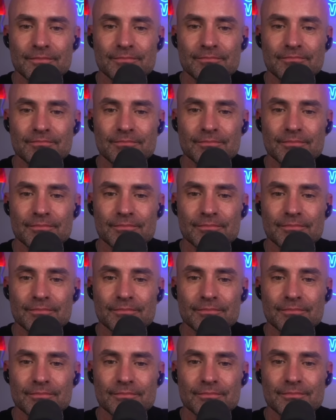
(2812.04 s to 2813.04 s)

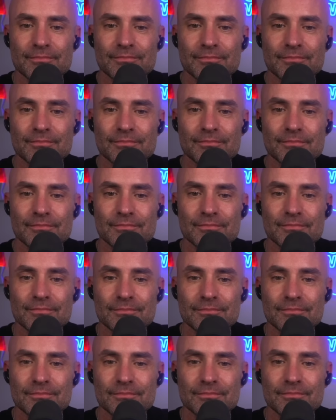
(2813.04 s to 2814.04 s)

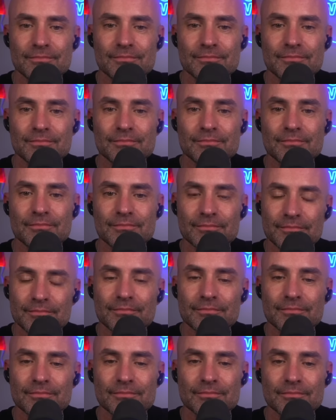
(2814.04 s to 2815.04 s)

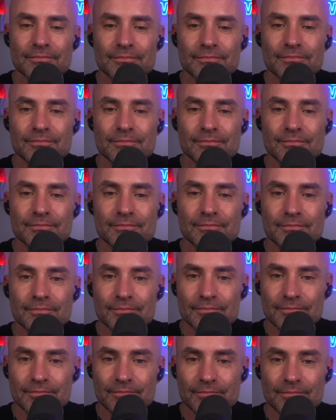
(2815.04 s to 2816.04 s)

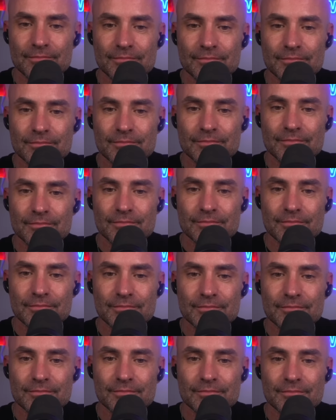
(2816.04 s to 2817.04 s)

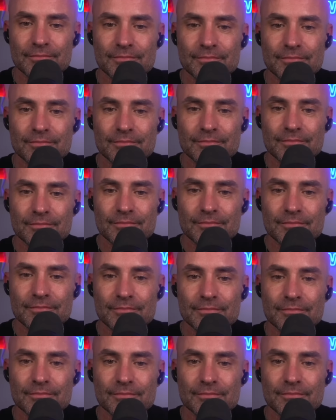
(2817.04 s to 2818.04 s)

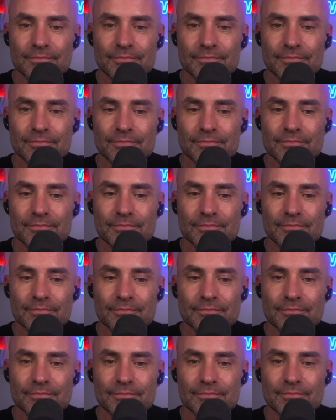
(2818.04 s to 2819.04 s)

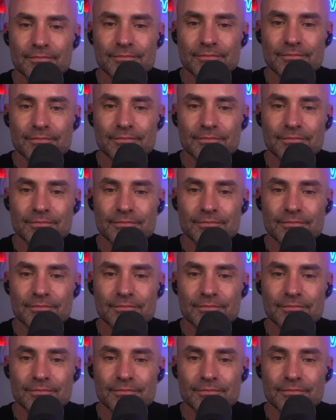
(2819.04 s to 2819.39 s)
No words are spoken by the person on screen.